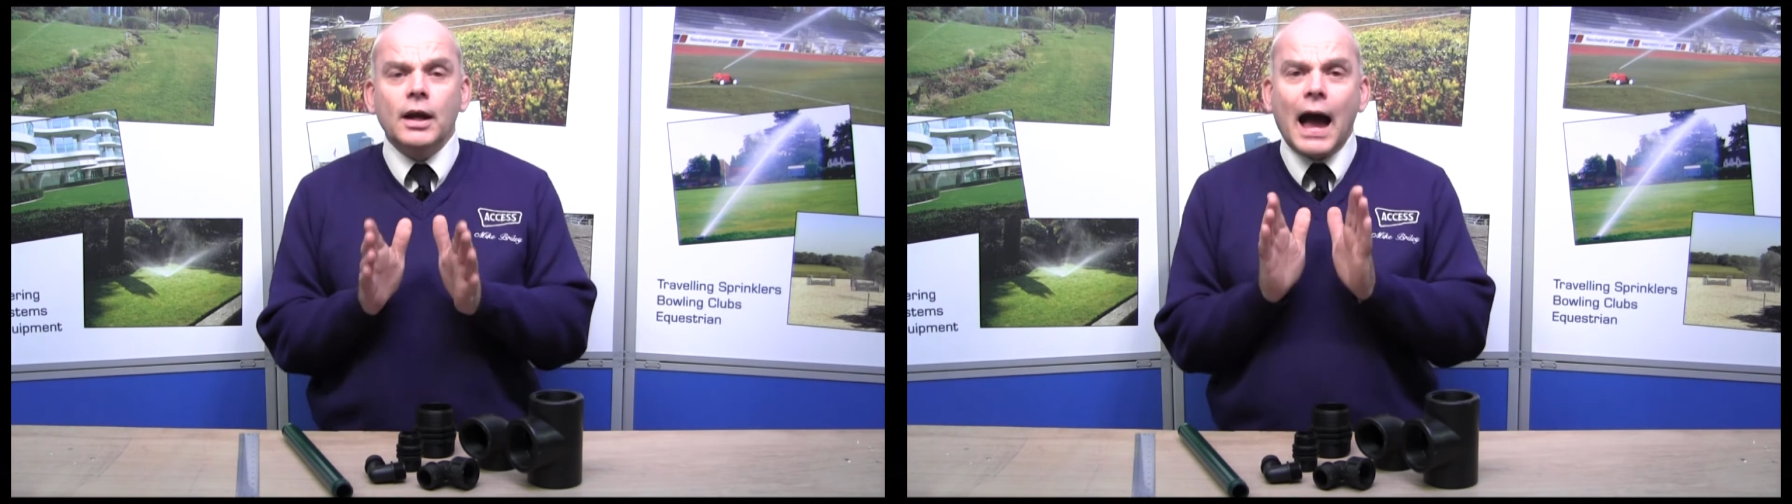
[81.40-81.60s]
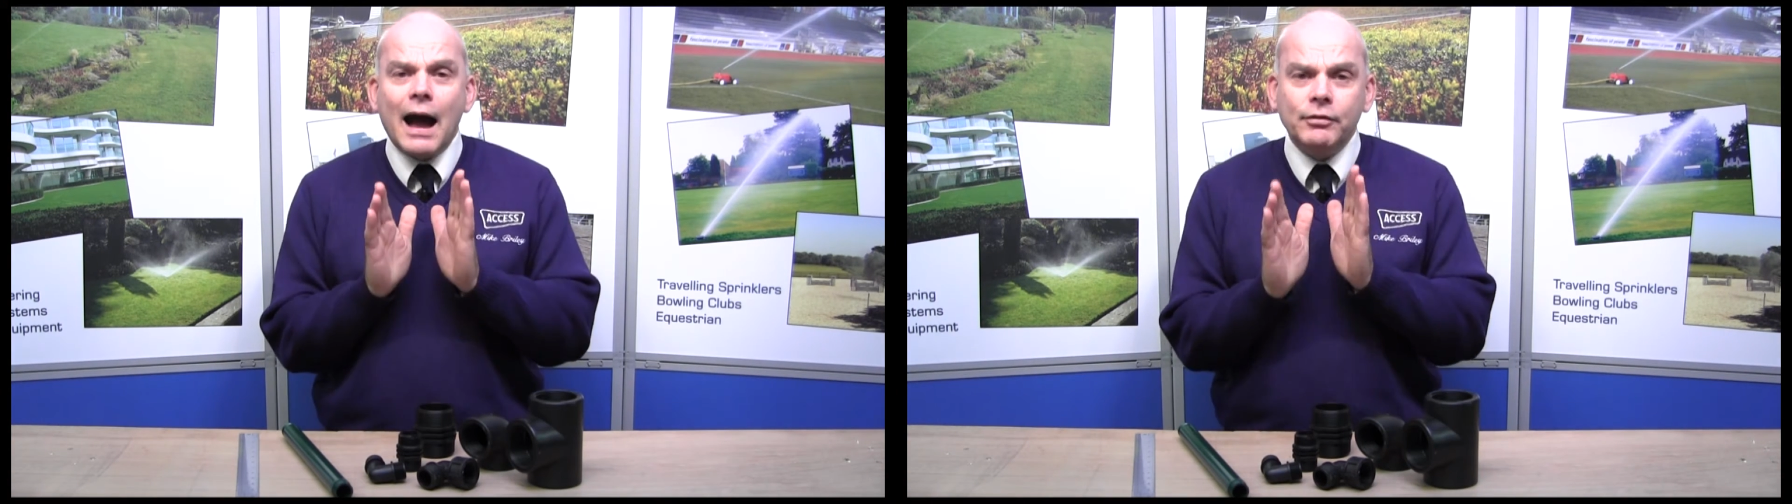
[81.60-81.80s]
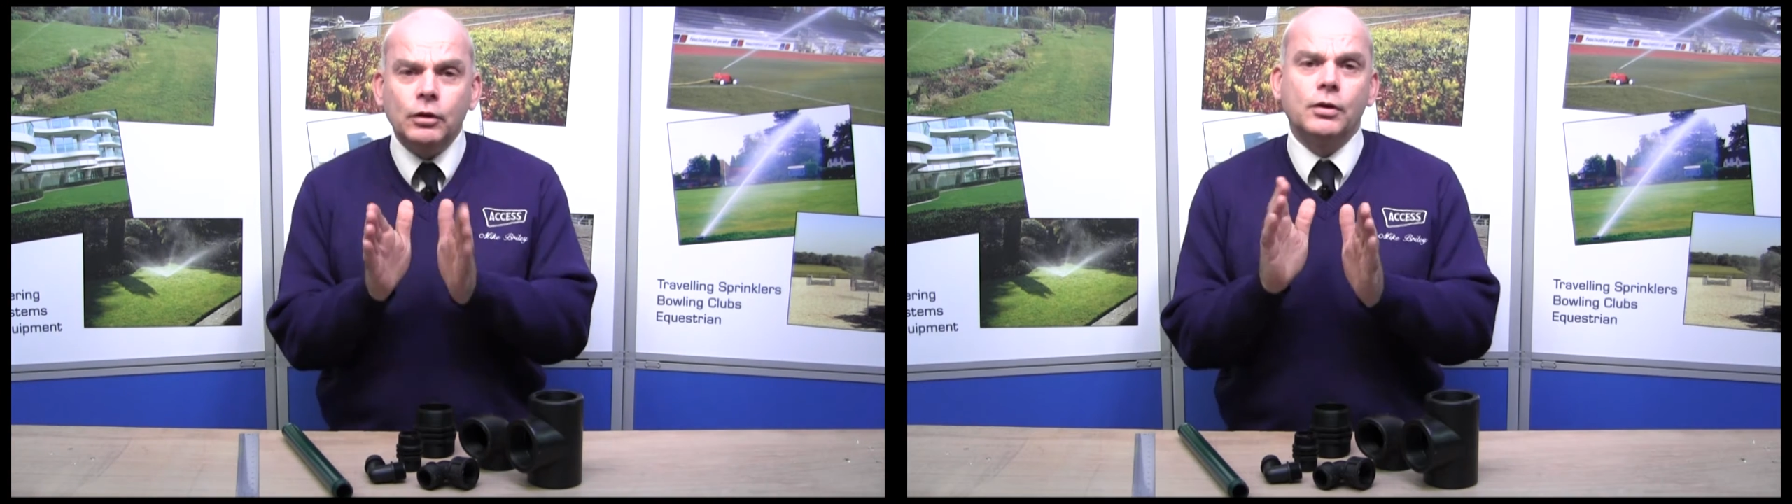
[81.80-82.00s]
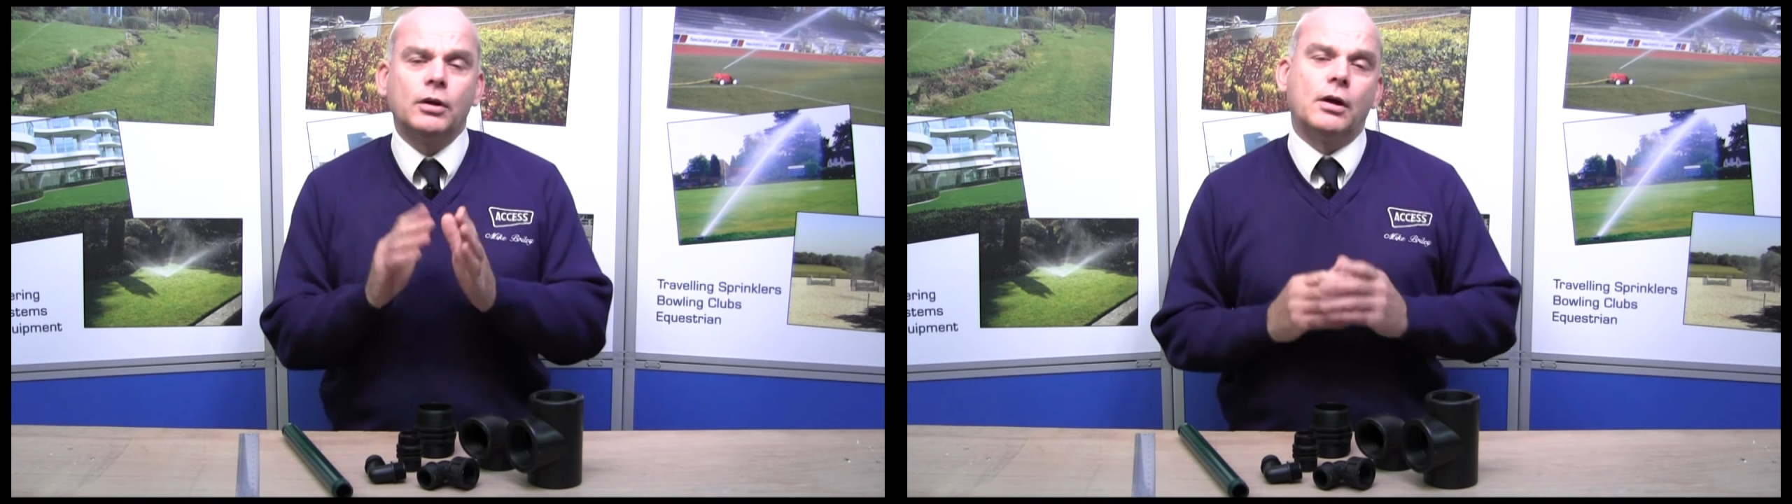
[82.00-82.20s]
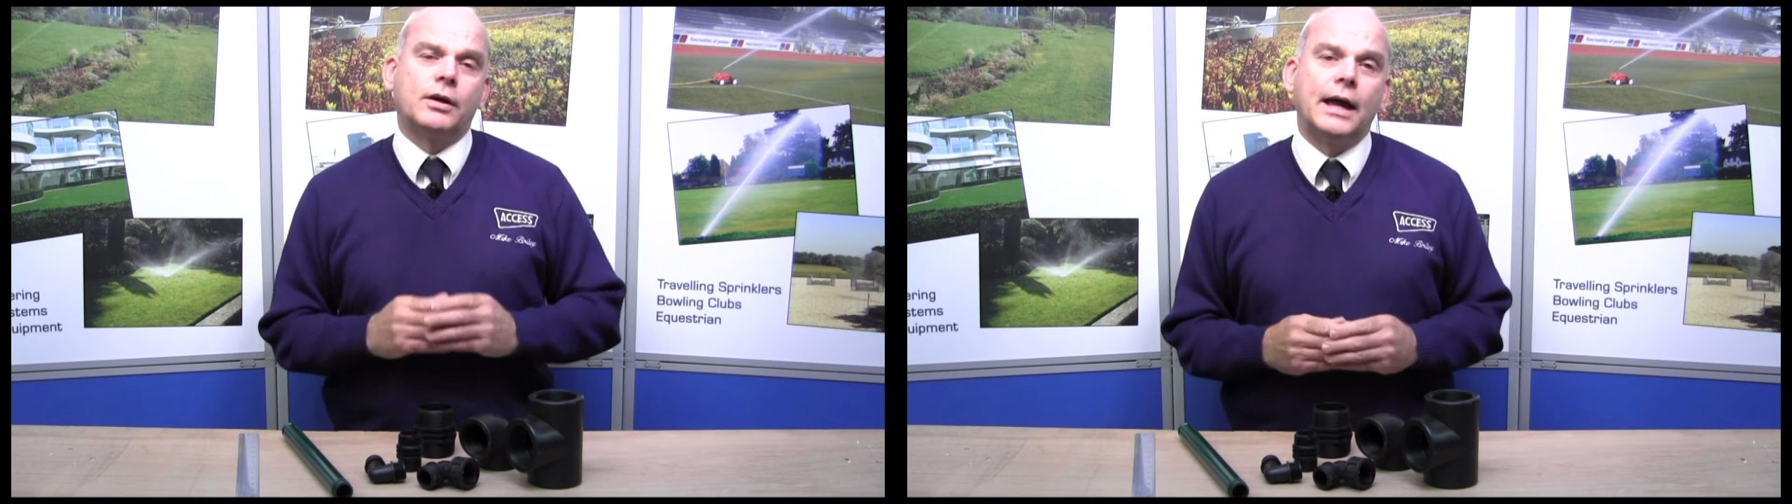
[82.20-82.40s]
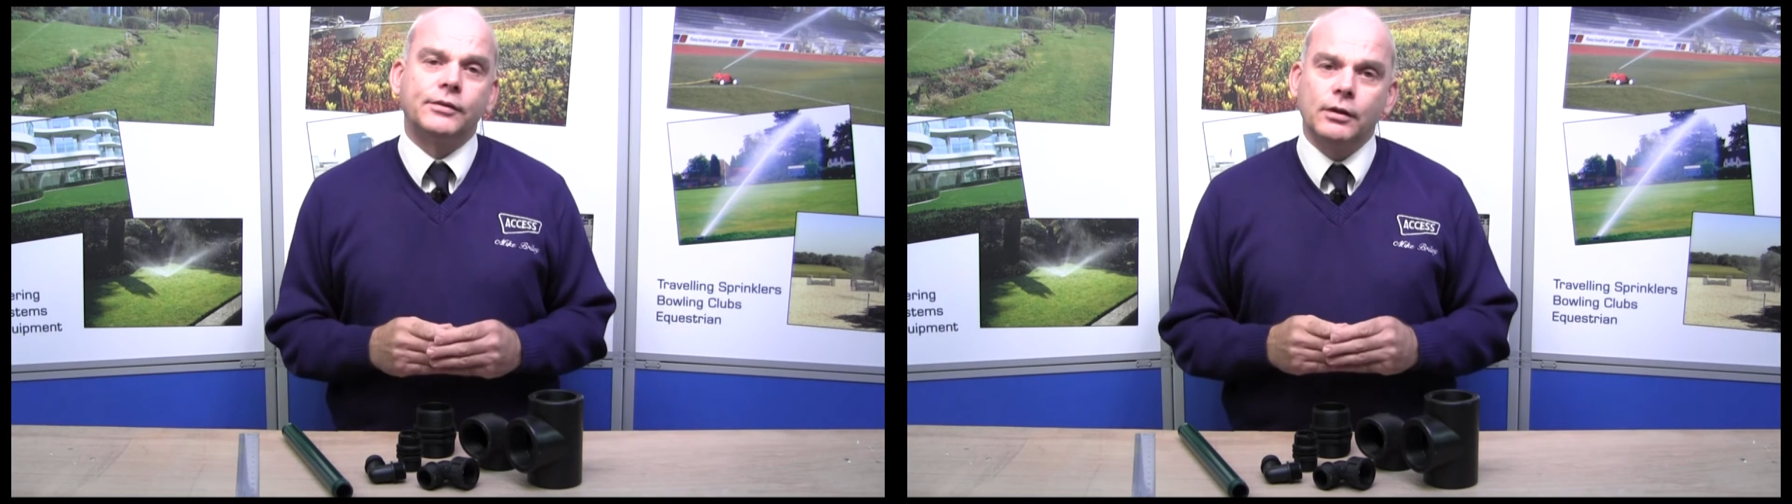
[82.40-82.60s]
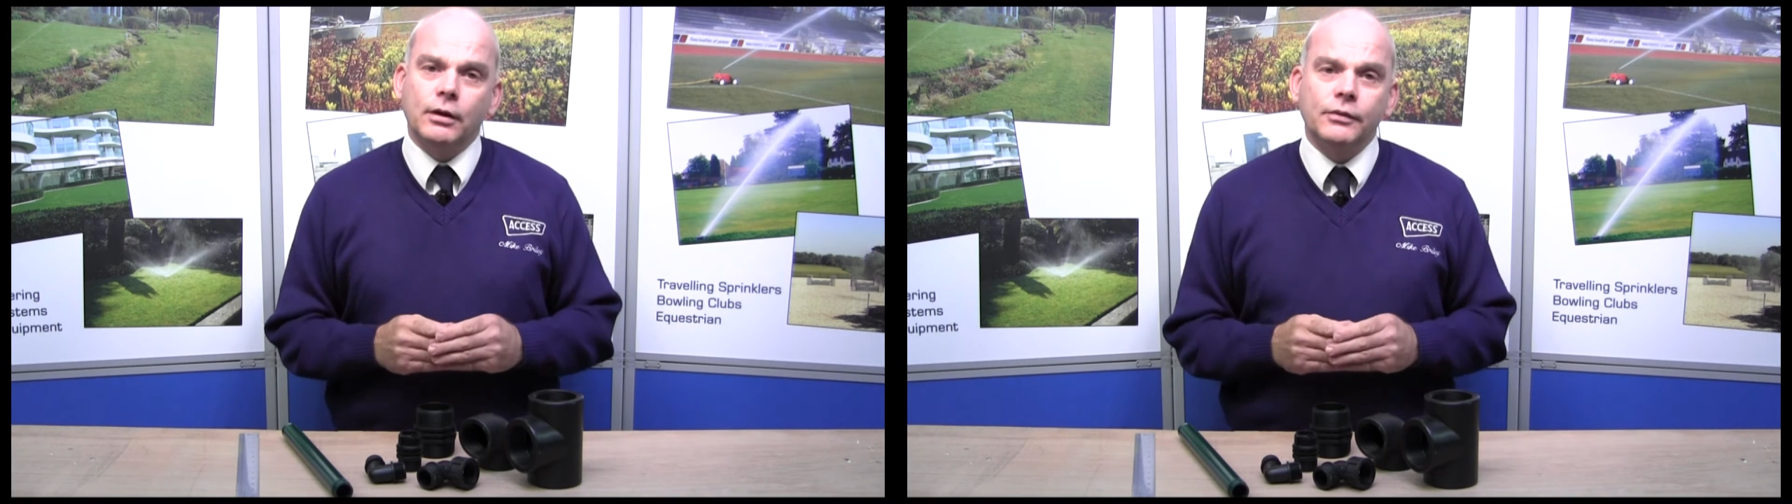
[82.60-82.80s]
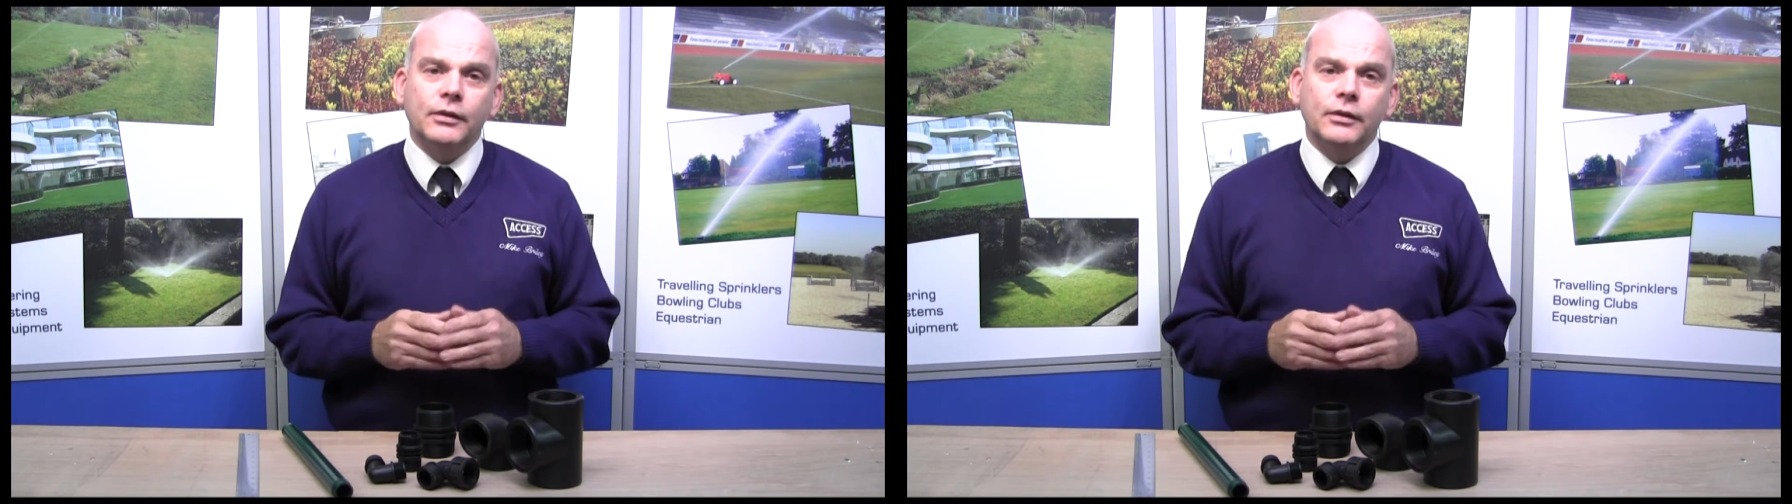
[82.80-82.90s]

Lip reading: have a look at our catalogue.